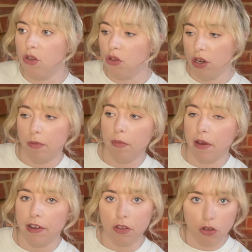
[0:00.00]
juniper
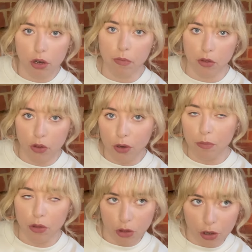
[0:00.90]
berries, juniper, juniper,
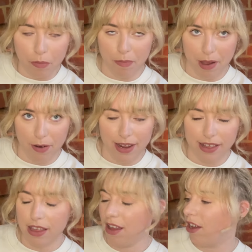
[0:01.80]
juniper
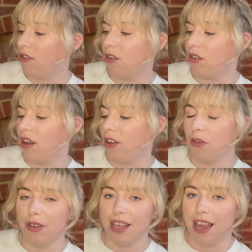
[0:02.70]
berries. I
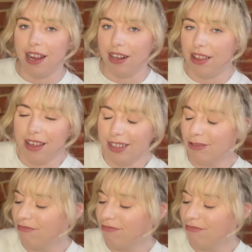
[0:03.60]
saw that and I was like,